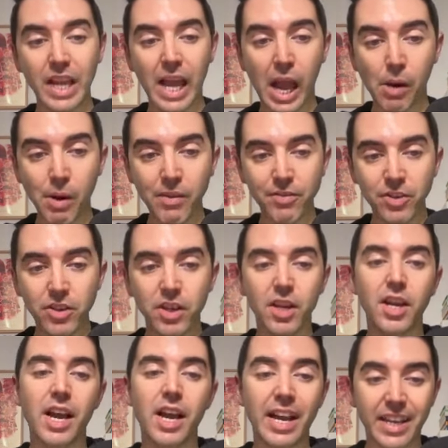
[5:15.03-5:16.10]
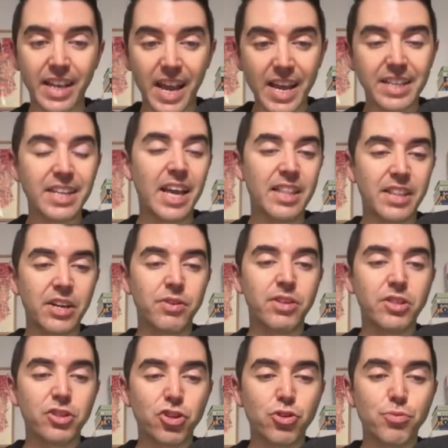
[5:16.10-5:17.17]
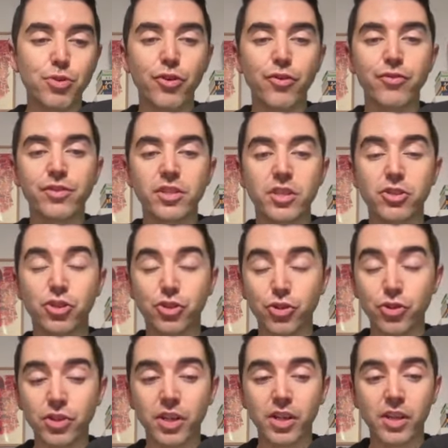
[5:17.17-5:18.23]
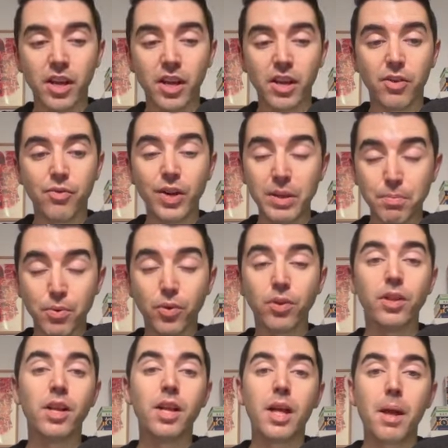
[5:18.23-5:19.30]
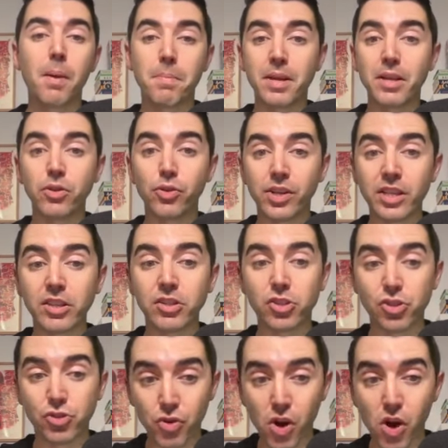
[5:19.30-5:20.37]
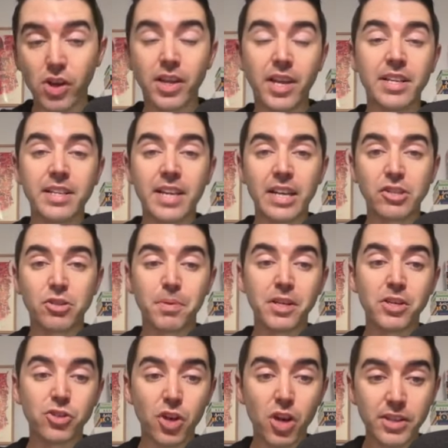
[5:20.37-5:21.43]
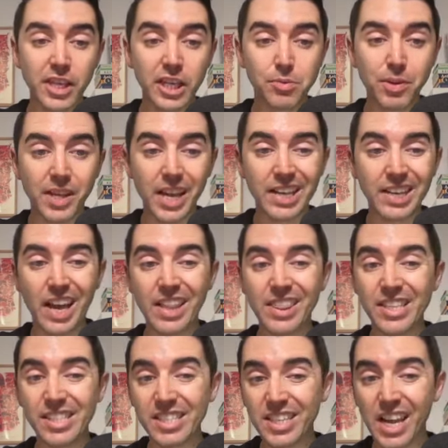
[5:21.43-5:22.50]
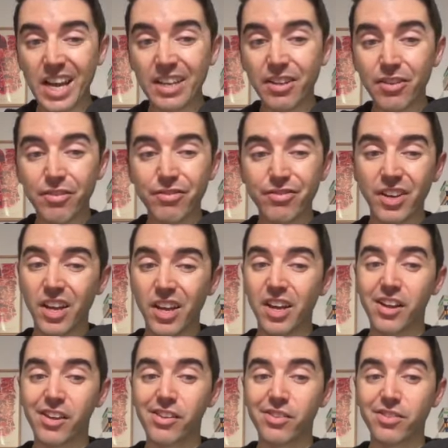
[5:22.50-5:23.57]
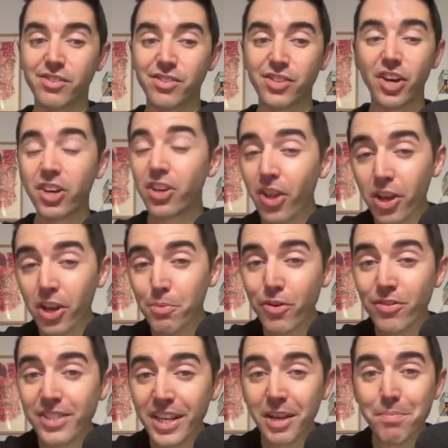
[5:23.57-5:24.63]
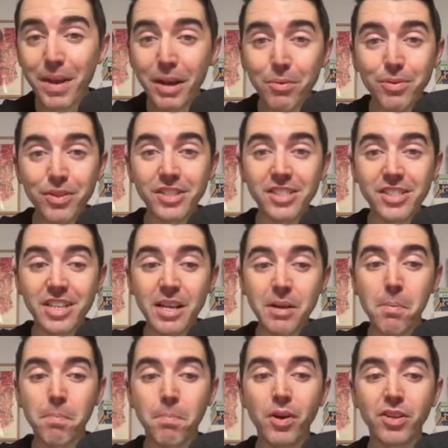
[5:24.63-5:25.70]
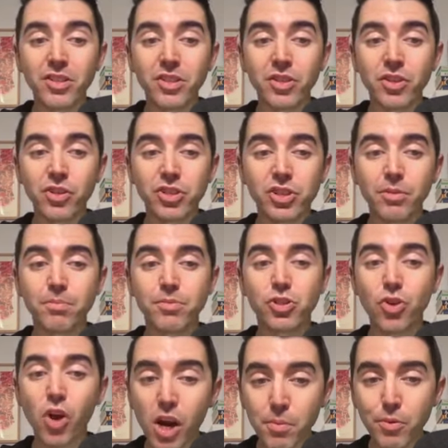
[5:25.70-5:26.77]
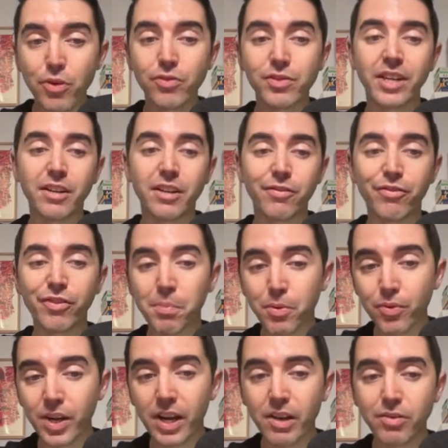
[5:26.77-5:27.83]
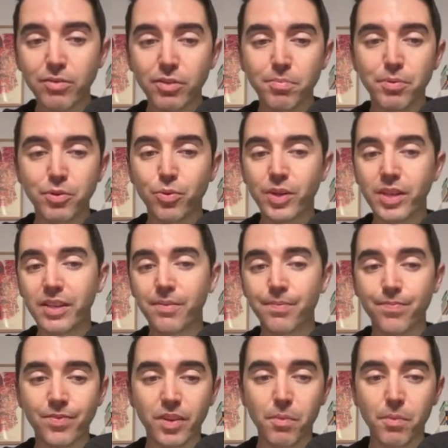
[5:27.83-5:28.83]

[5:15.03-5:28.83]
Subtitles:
However, I can get there in two moves should Red Bull be looking strong in Azerbaijan next weekend. And this is kind of not a lot of moves I can make with this team, but there are some strong moves I can flip around between